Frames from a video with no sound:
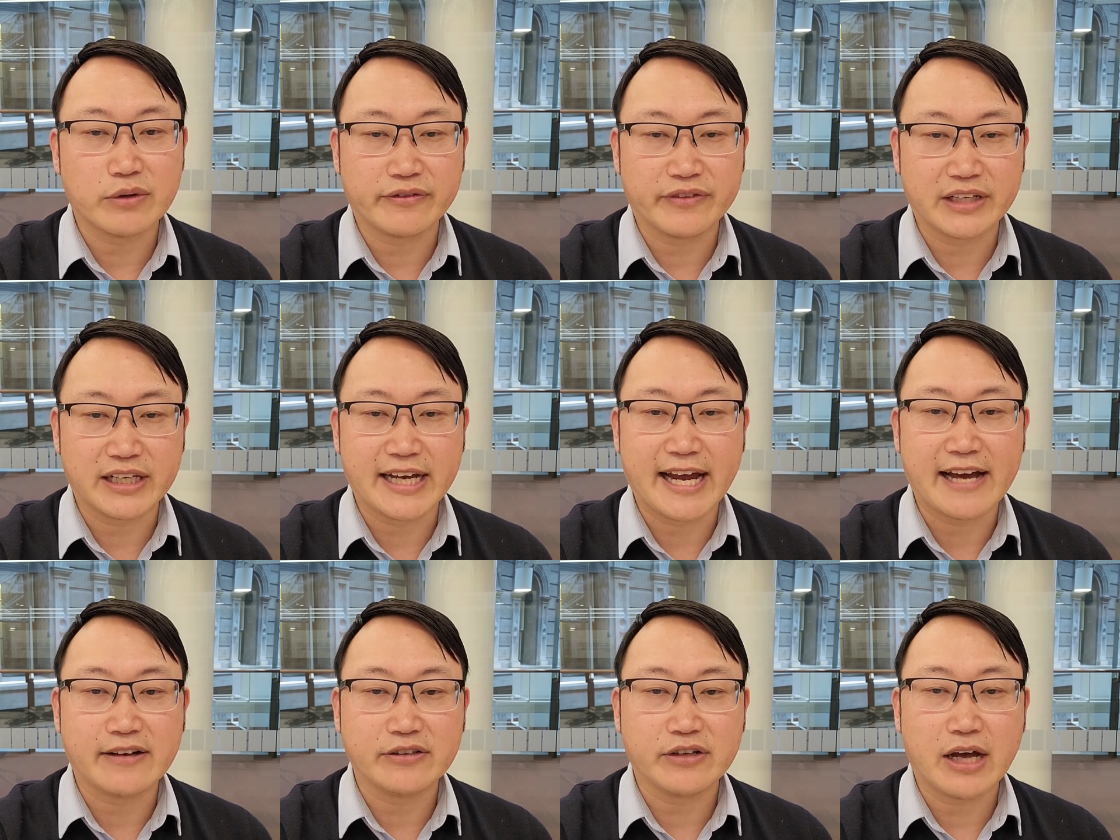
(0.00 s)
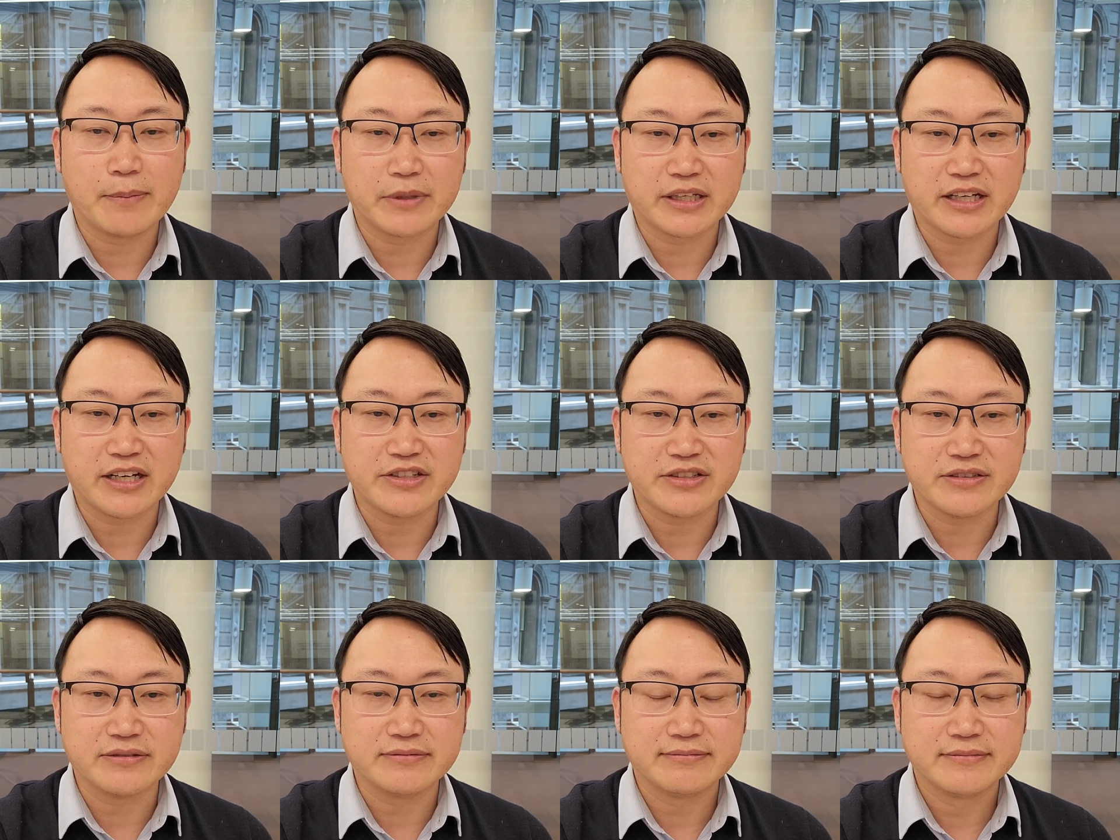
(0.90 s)
while filling out your
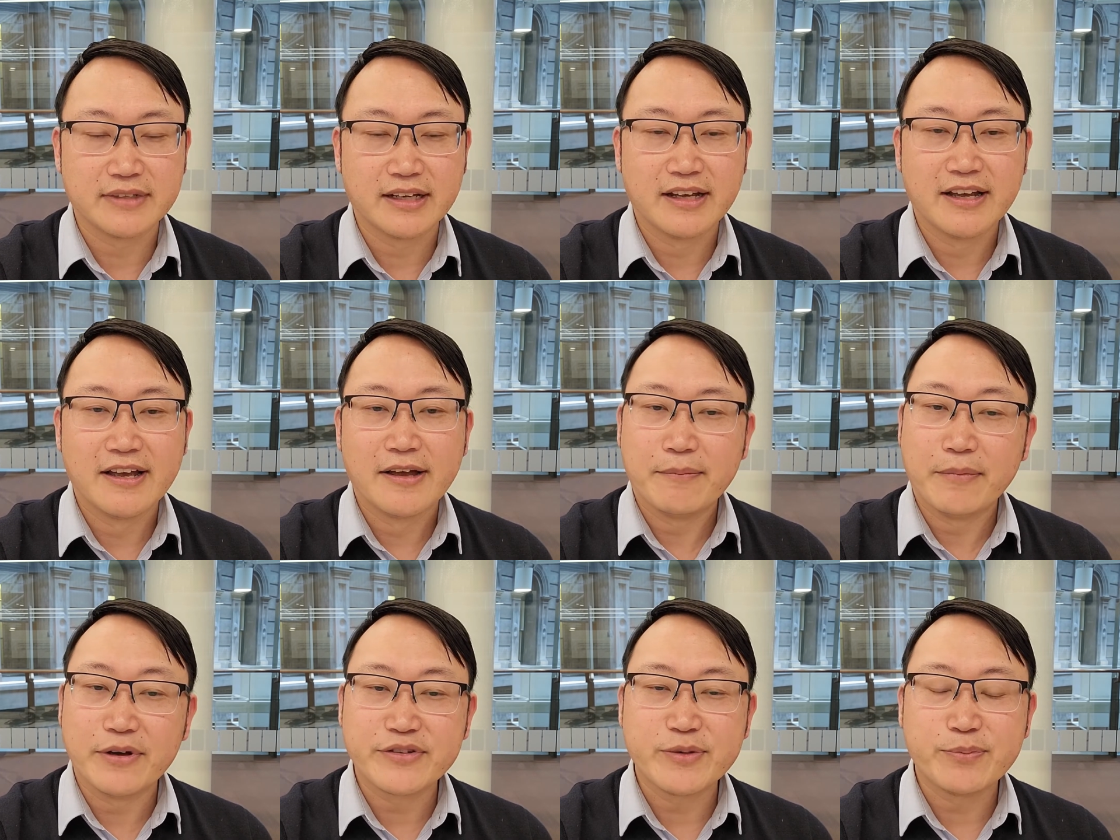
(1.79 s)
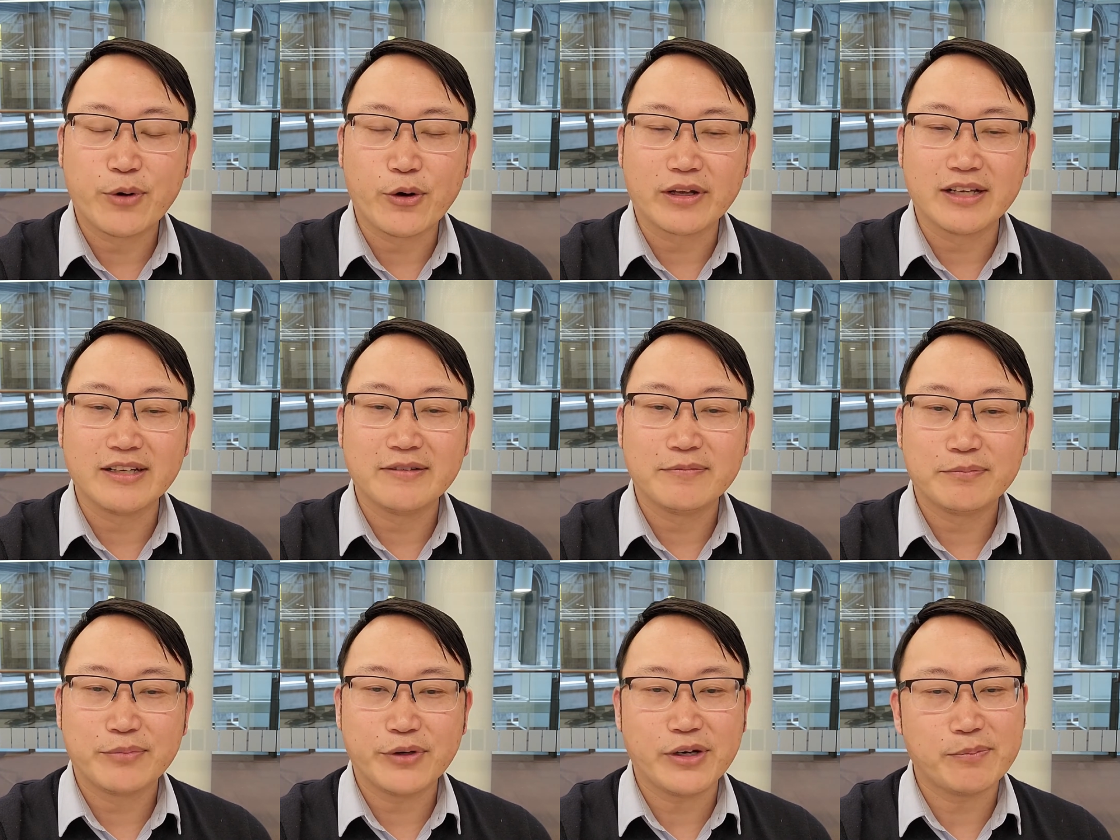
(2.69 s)
application. Most importantly,
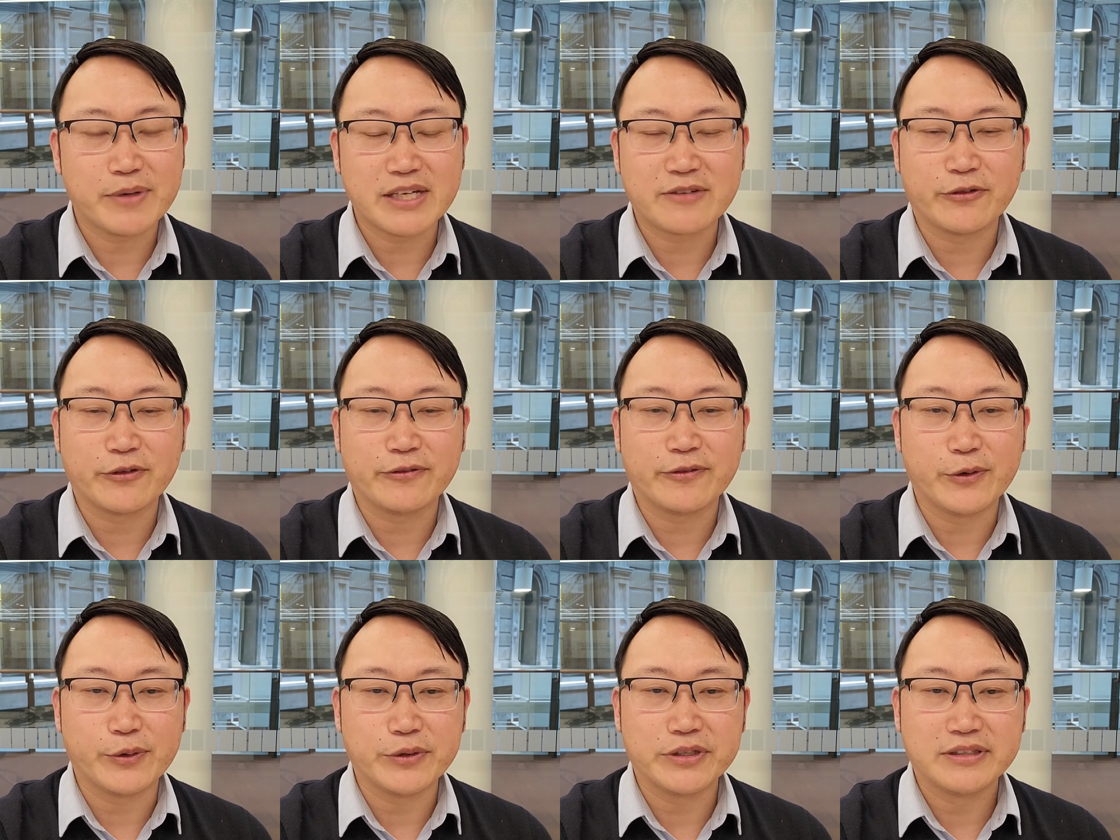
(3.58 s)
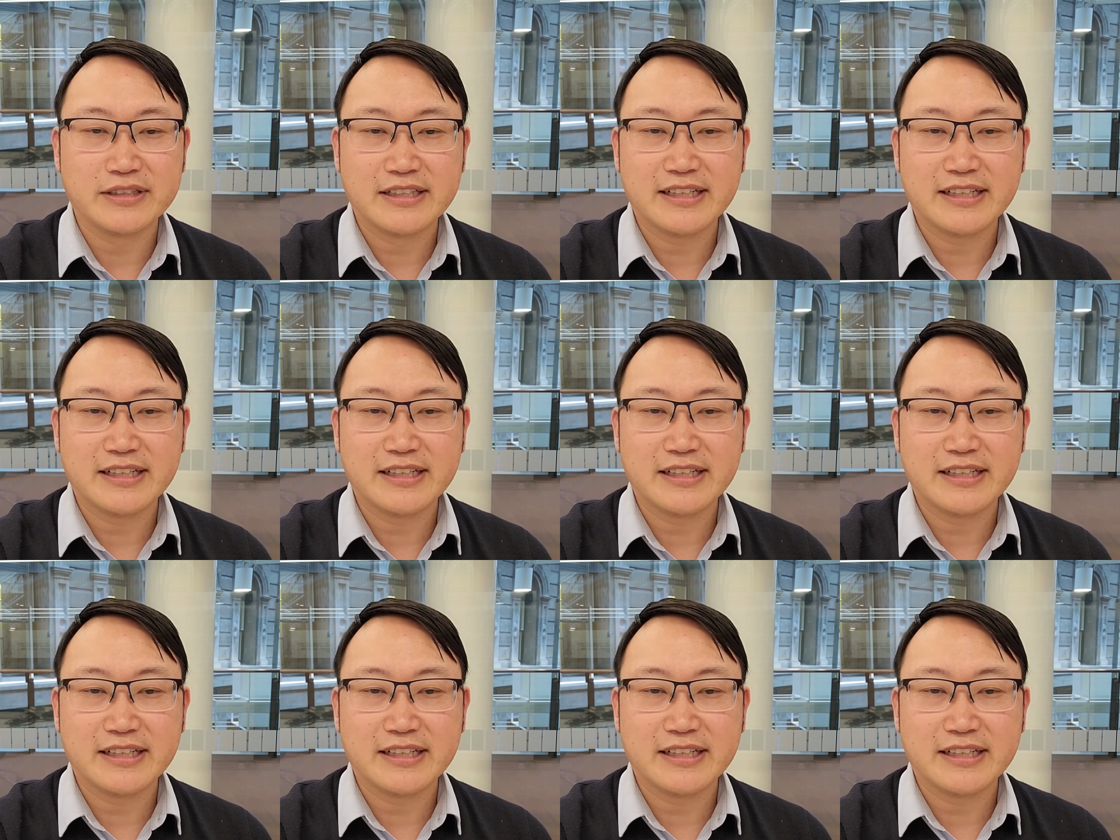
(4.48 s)
put your best foot forward.